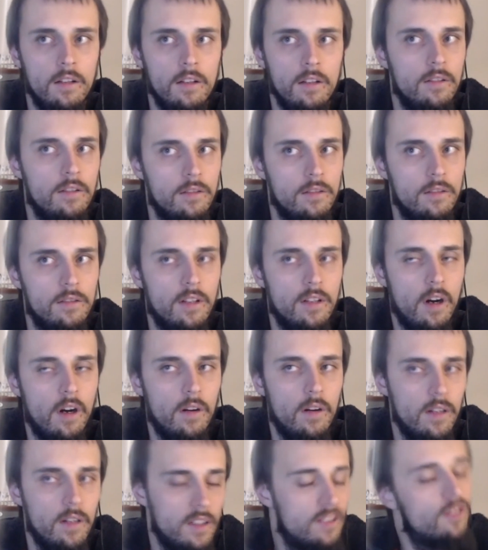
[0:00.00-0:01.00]
So
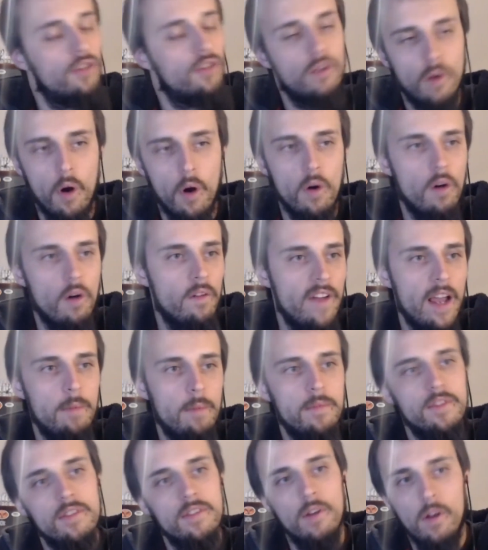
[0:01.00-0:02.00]
it's Krono Vapes
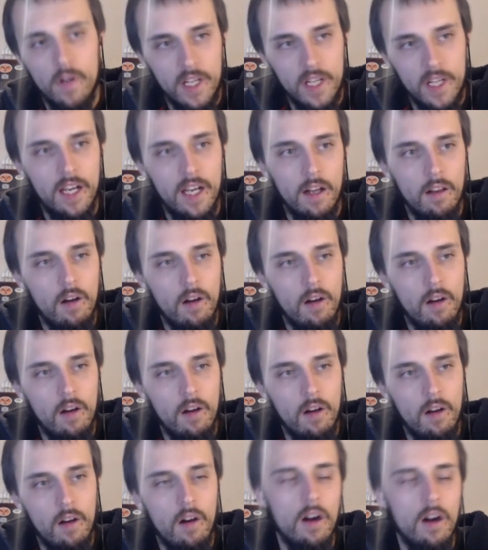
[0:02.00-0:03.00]
on ELR
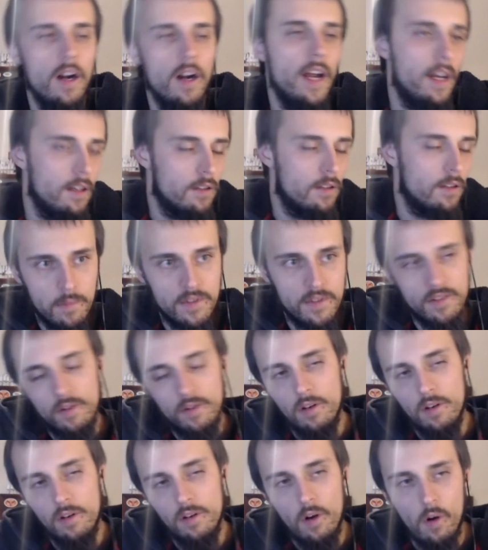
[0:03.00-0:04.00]
and Krono
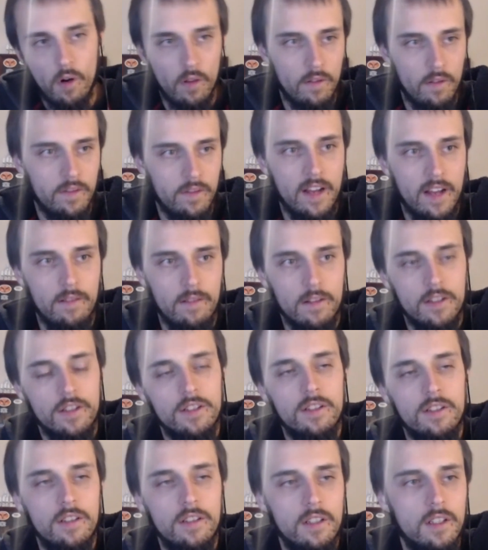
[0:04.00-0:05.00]
Vapes on all the
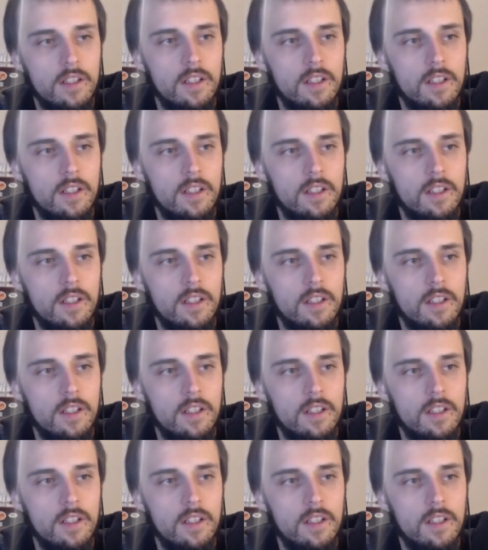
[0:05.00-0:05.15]
flavors.